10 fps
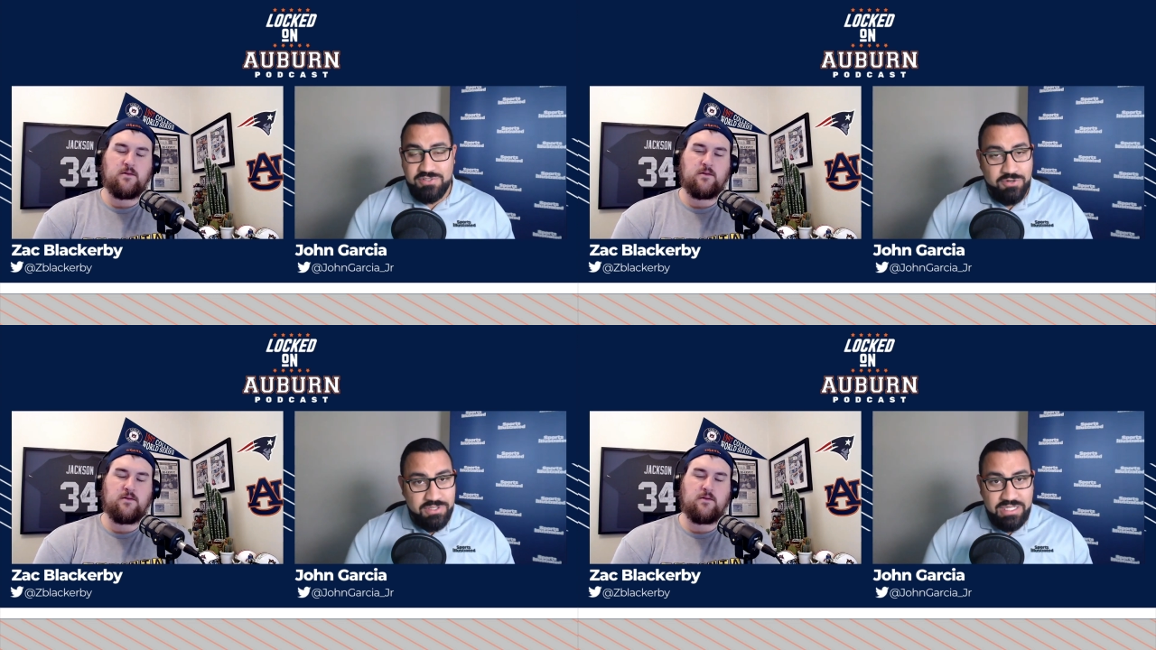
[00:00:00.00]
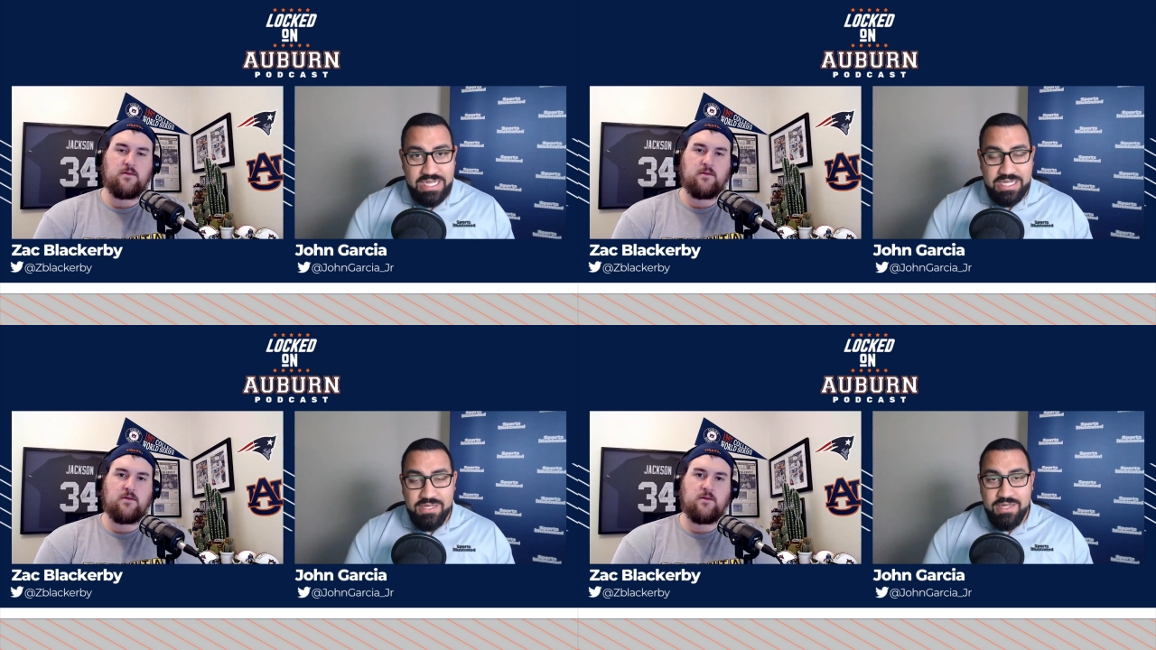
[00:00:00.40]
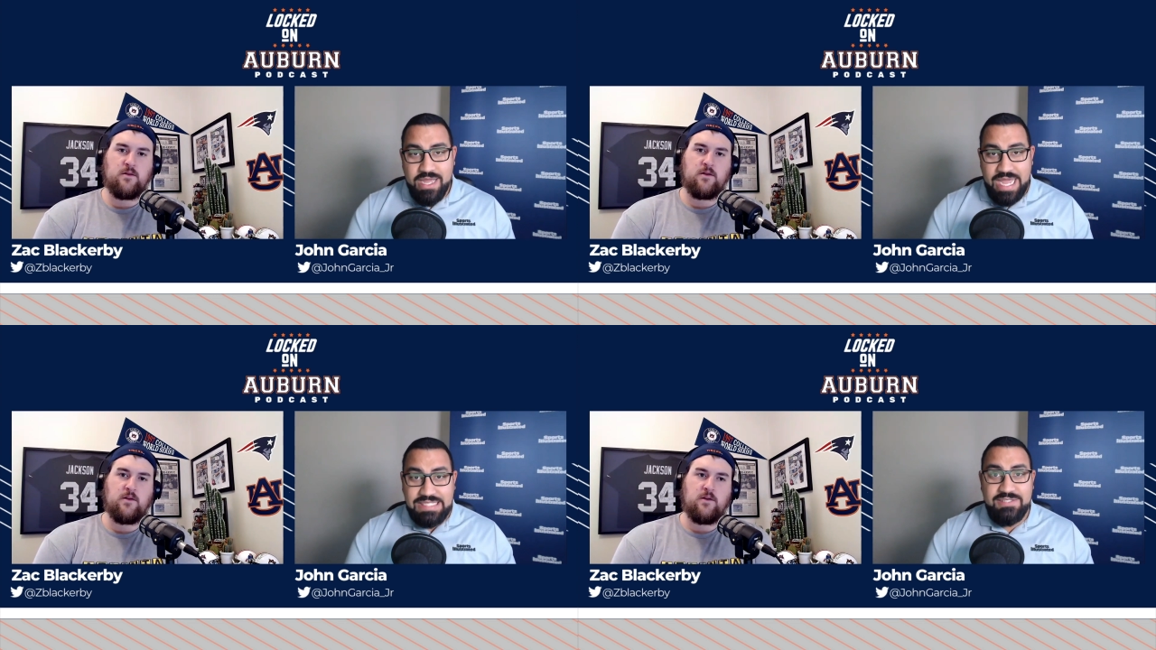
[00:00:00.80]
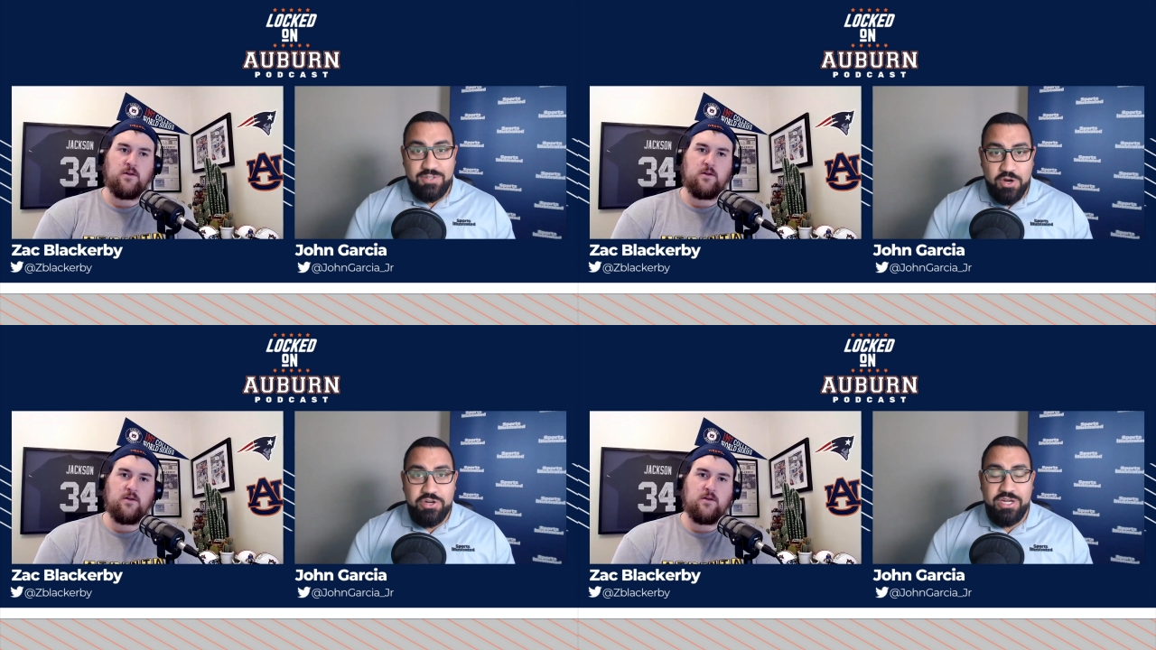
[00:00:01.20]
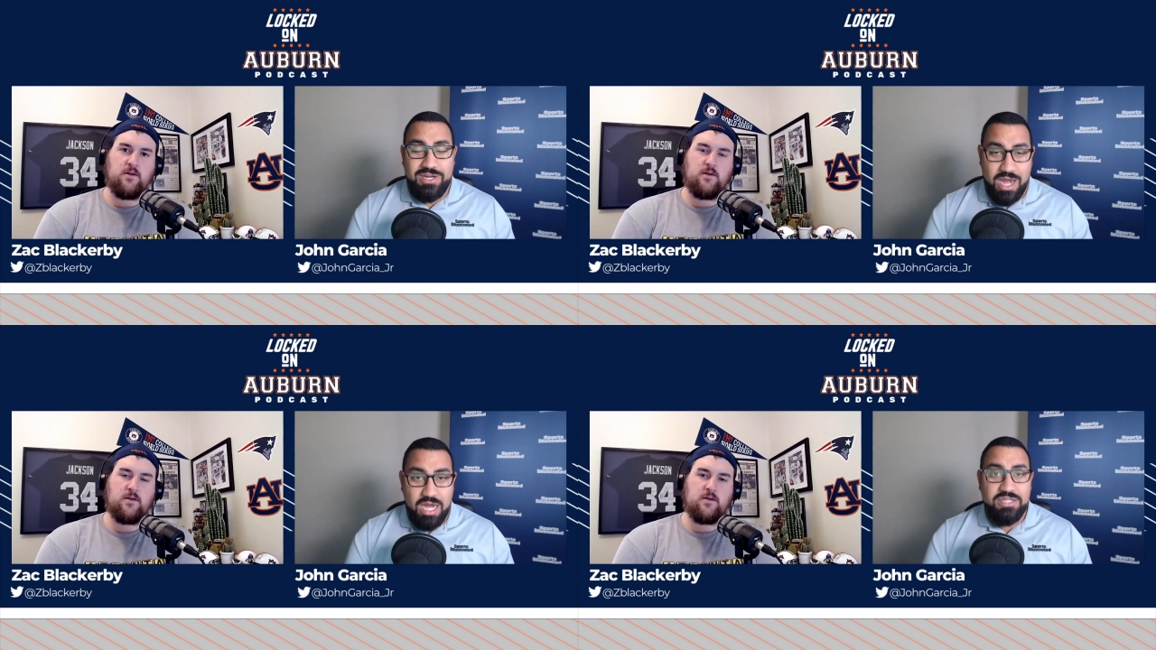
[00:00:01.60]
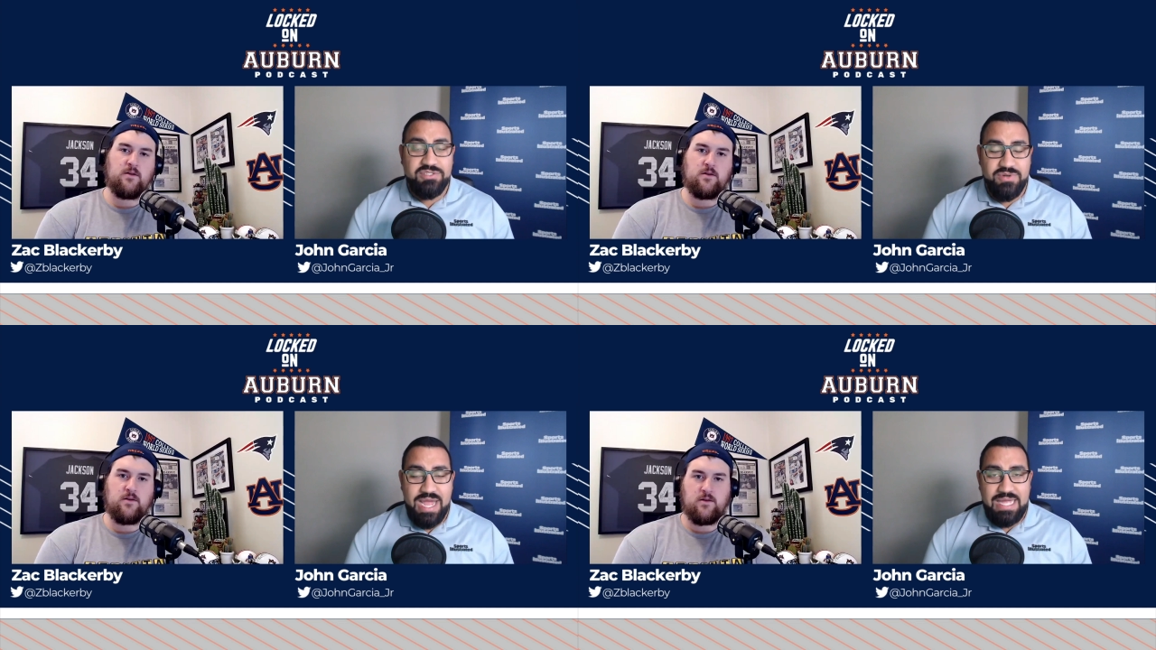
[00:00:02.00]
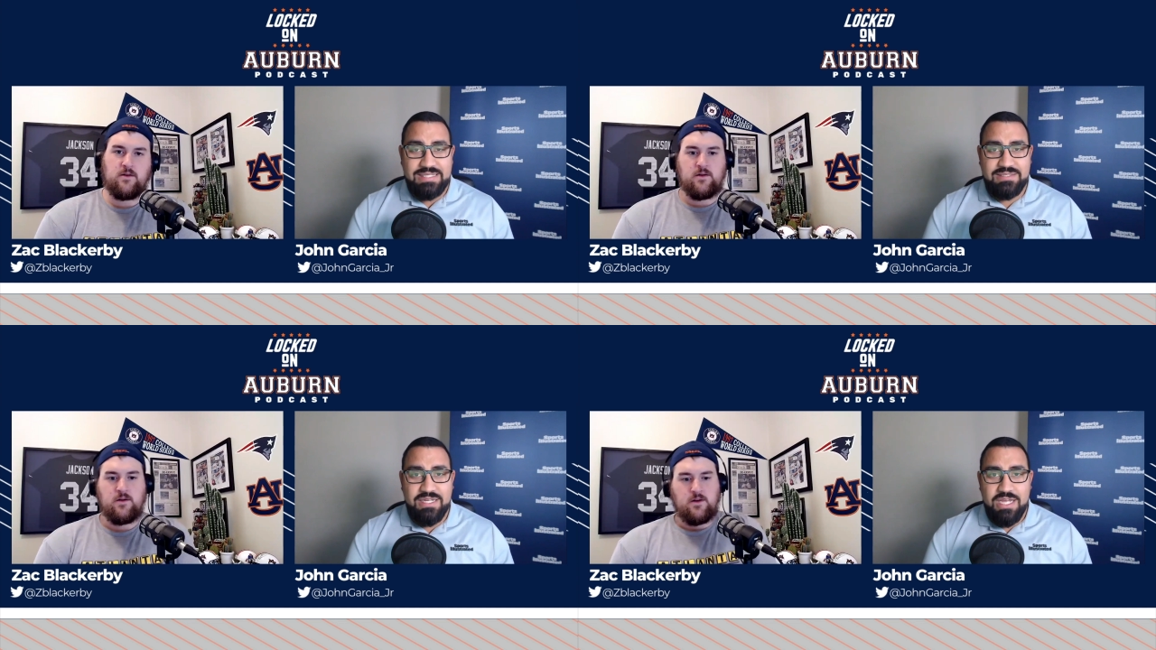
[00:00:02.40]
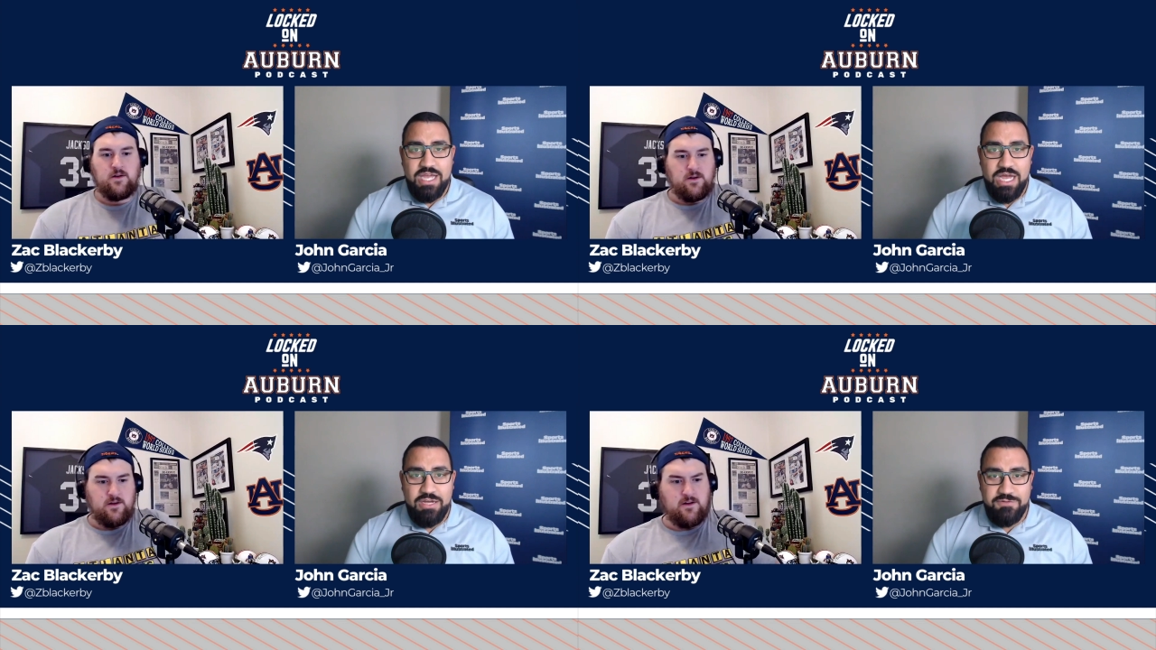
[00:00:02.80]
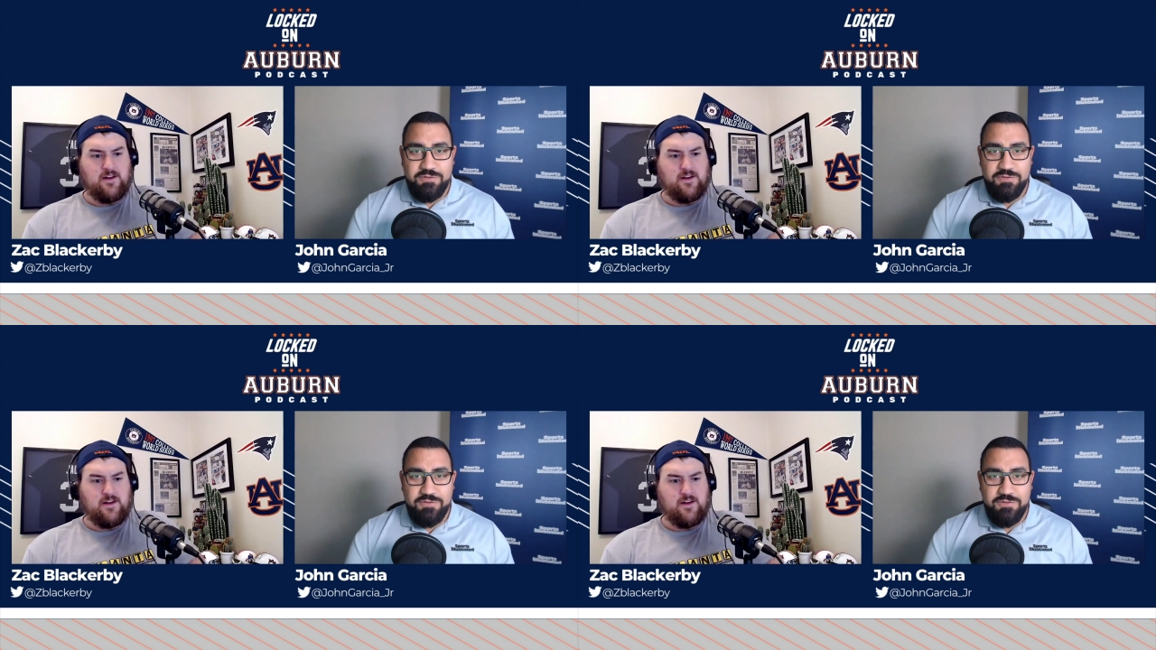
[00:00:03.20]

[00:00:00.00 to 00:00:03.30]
Speaker 1: Certainly a stark contrast uh,